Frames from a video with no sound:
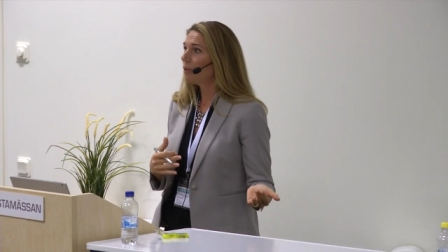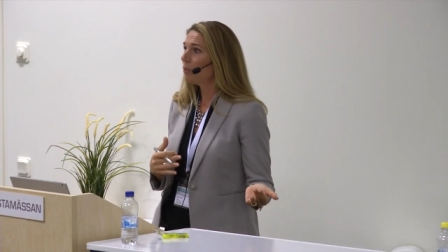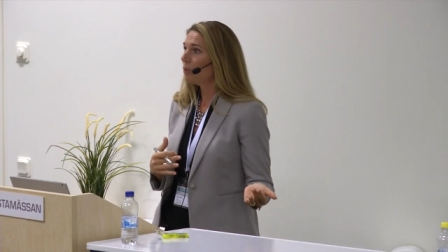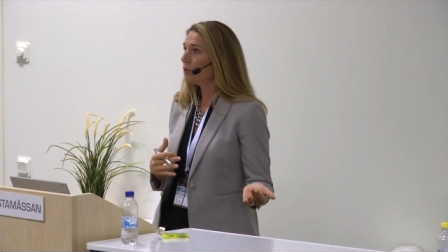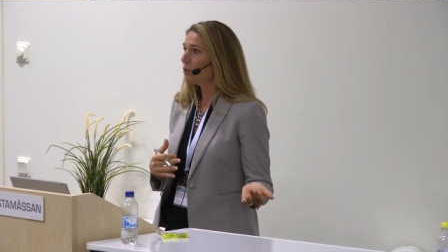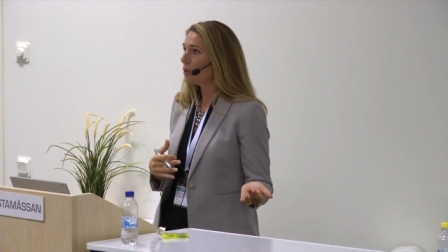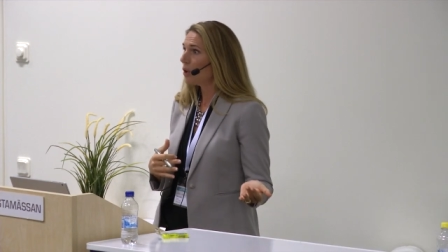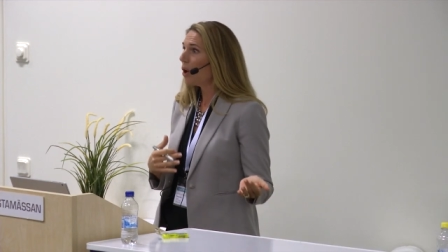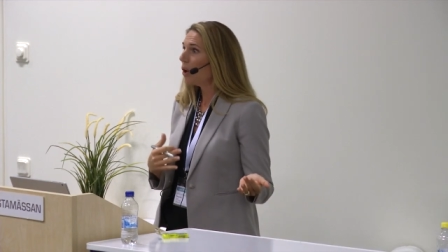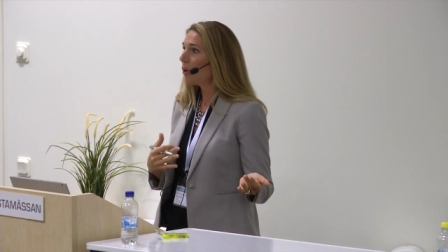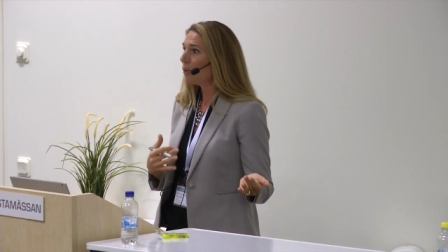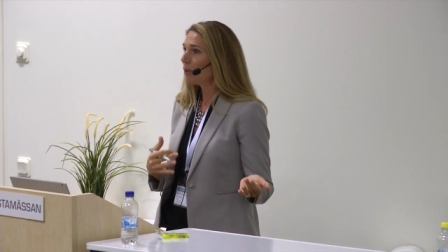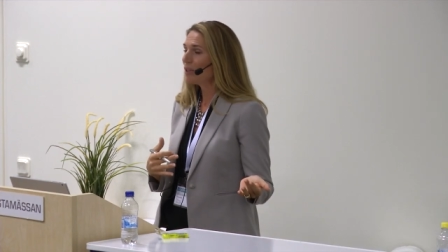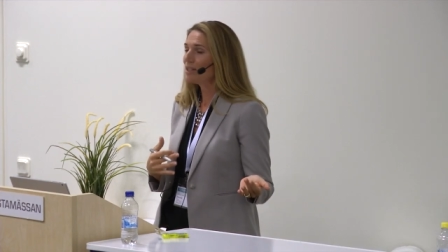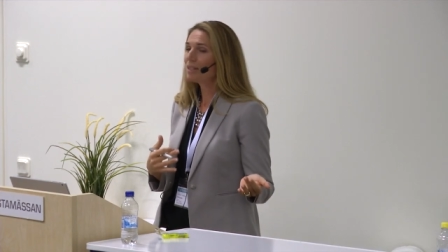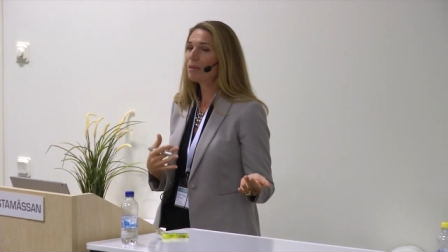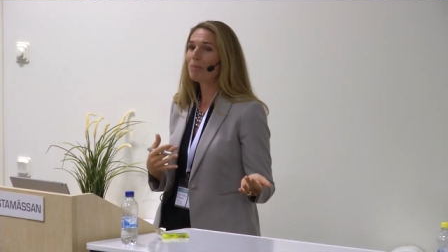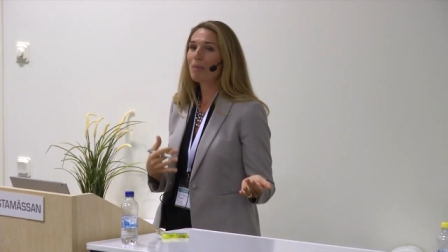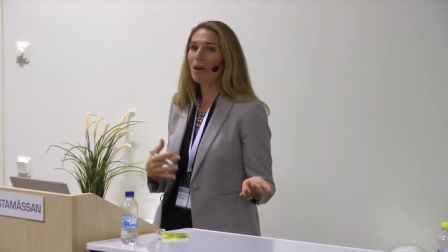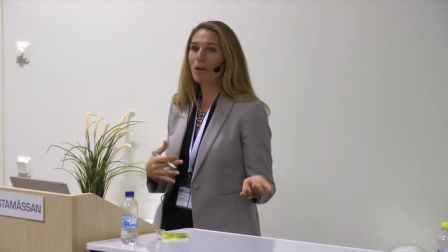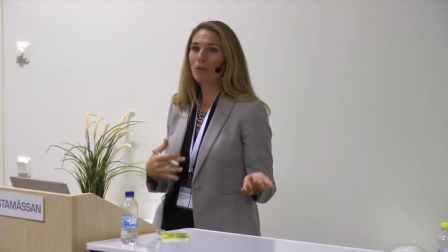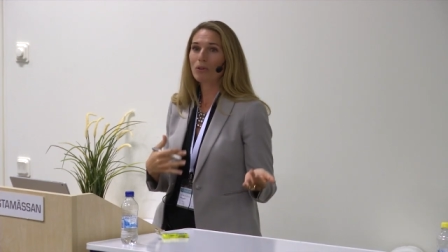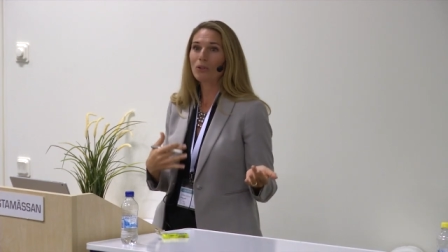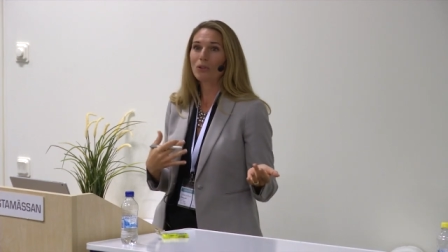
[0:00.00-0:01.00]
it was always
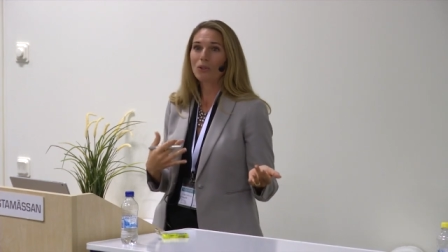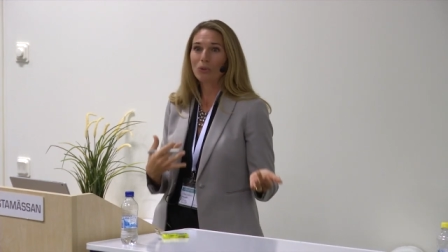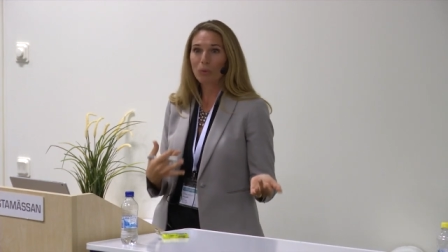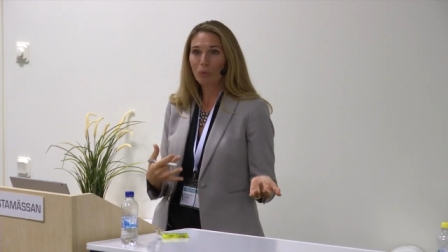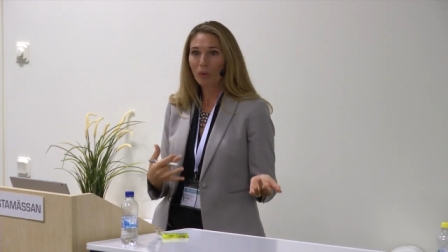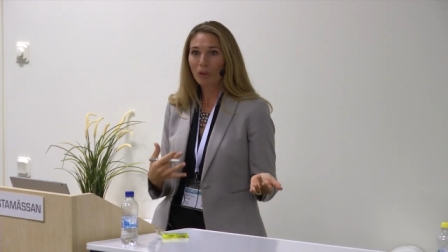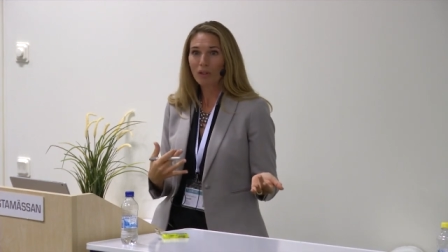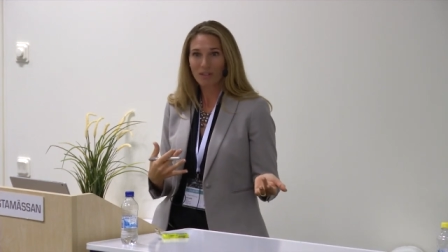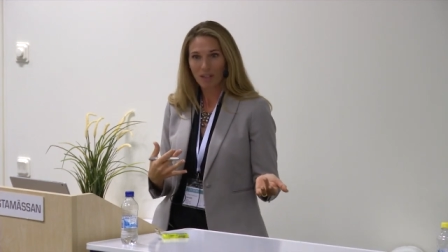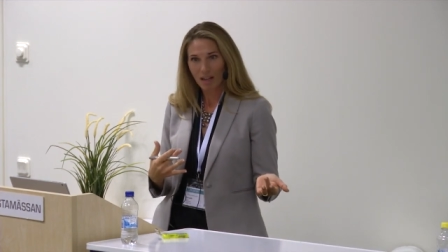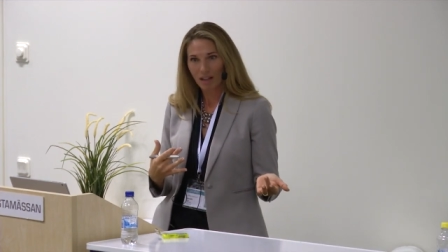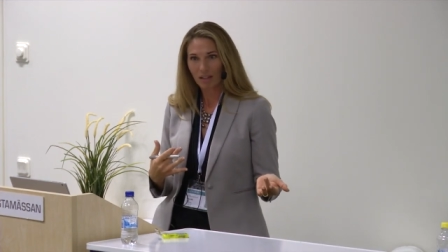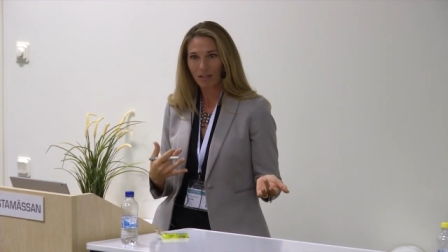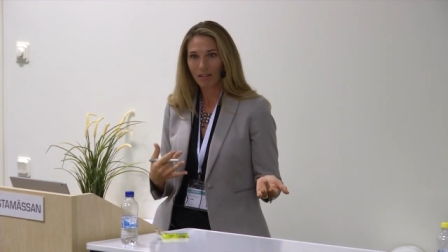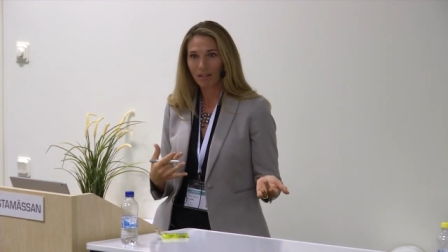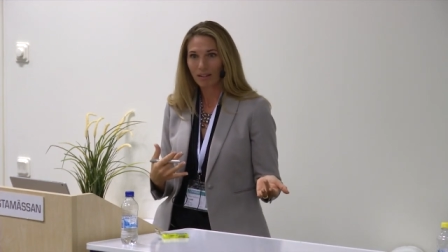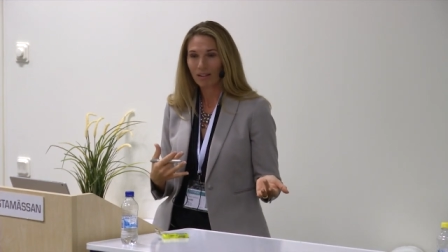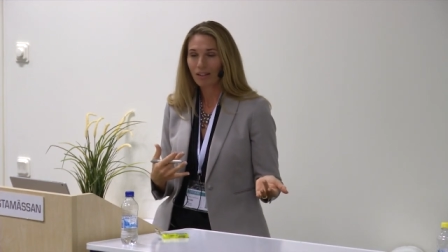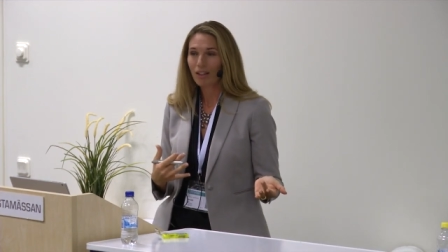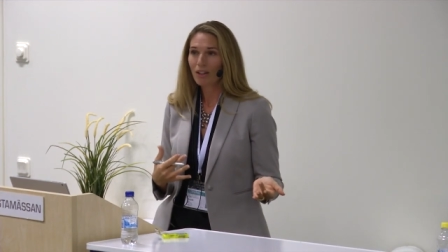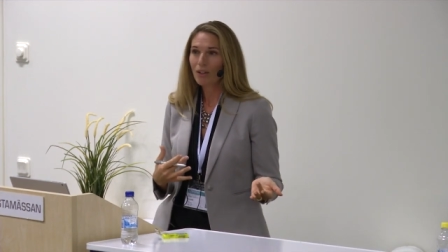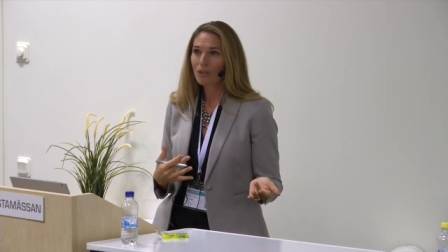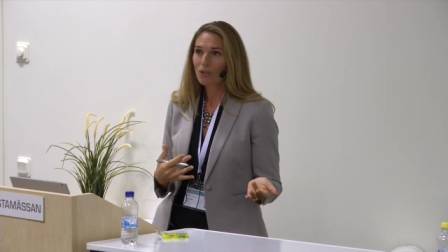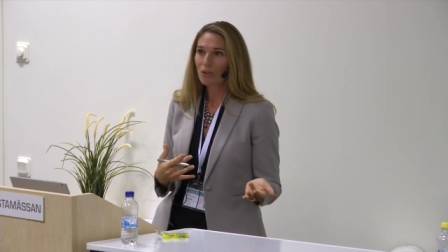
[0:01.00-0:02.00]
about storytelling.
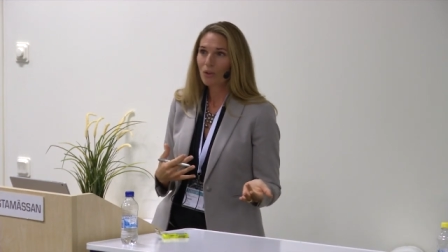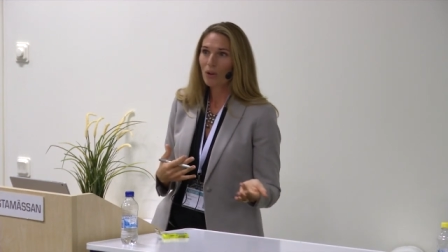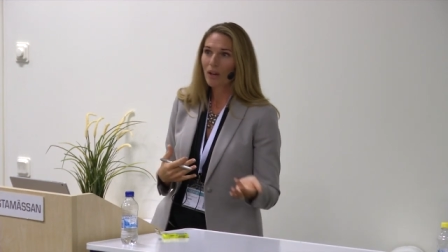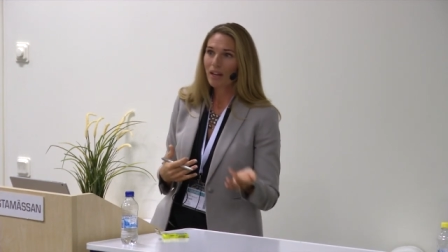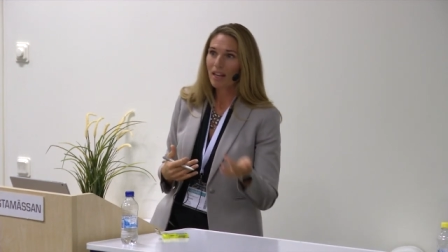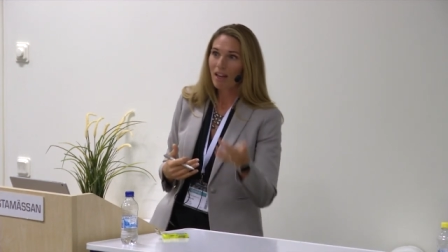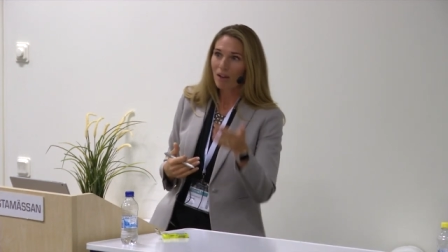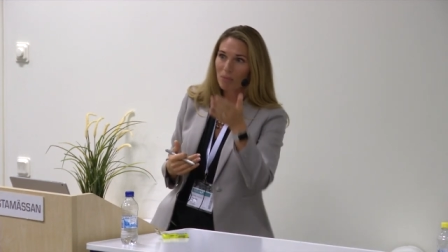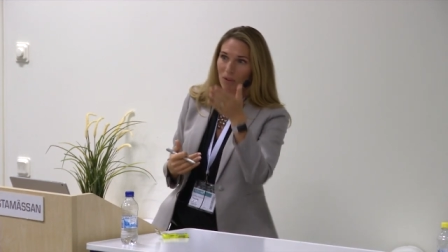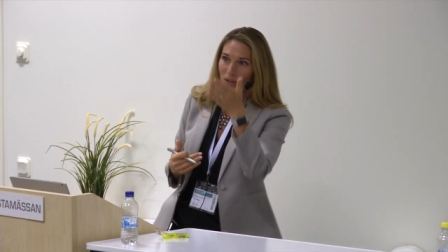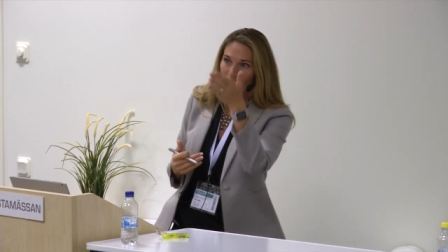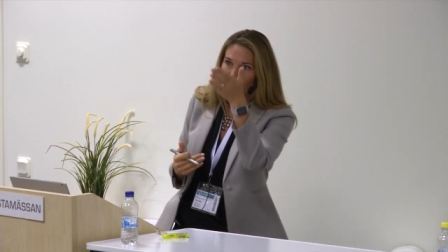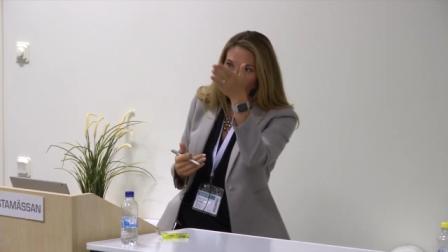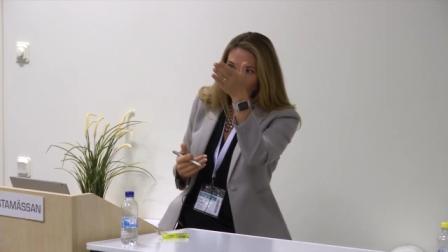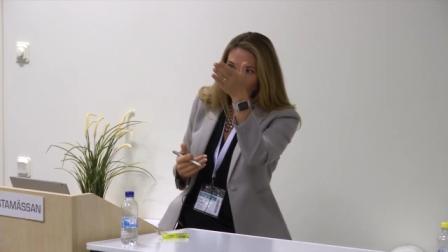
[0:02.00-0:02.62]
So I have my